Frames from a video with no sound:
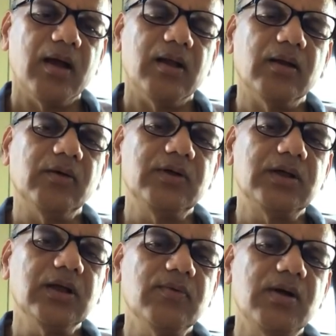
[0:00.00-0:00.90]
Now in
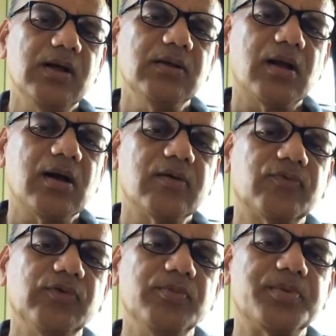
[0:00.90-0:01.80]
TIG welding there are a
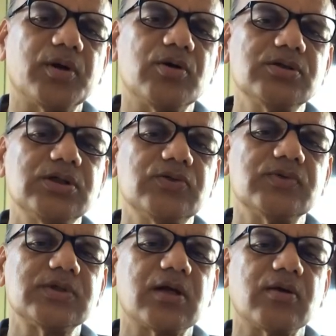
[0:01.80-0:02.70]
few precautions
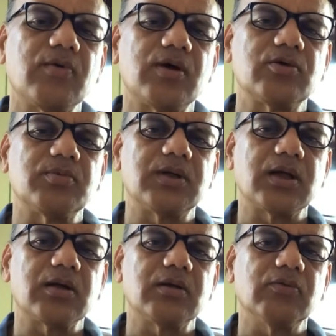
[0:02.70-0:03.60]
which are required to be
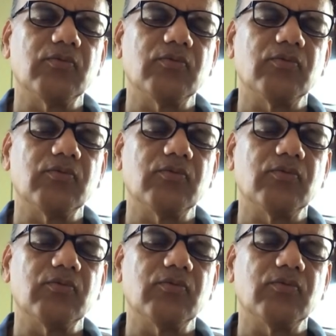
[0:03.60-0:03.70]
taken.